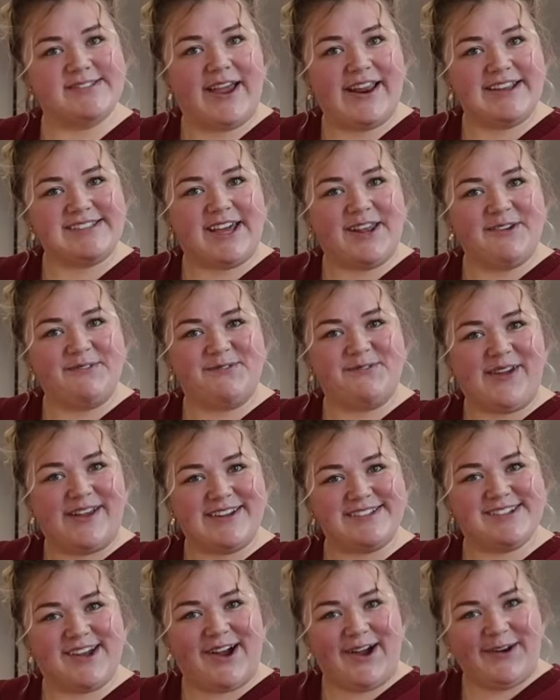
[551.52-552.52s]
I just got a
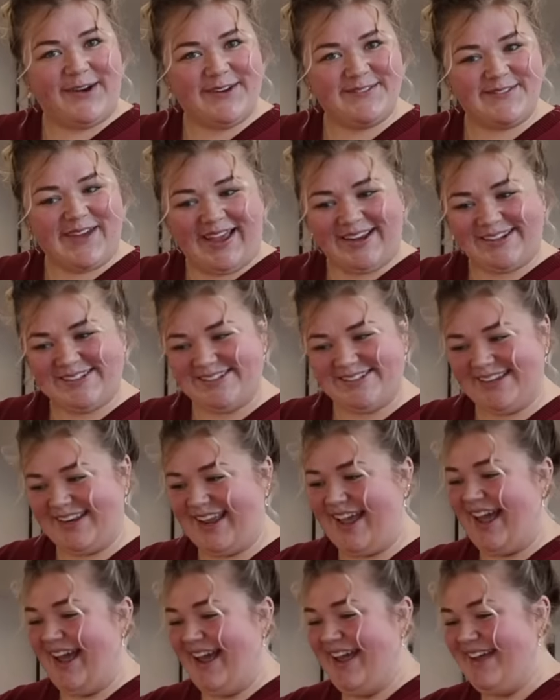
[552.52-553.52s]
fresh carton of eggs
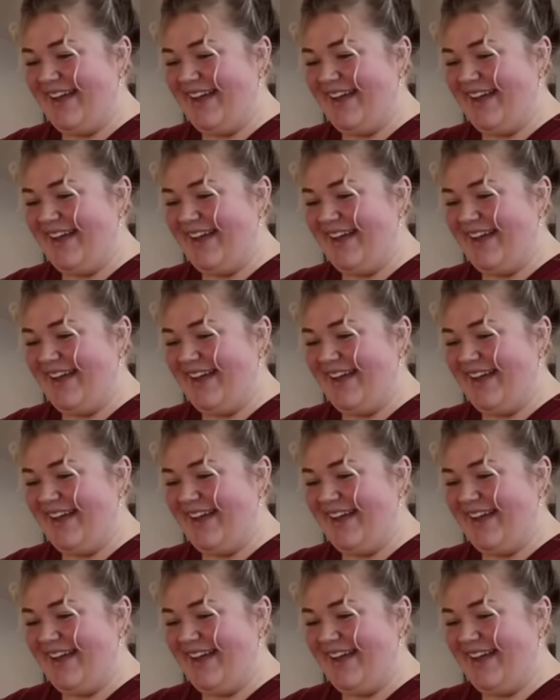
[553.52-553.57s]
today.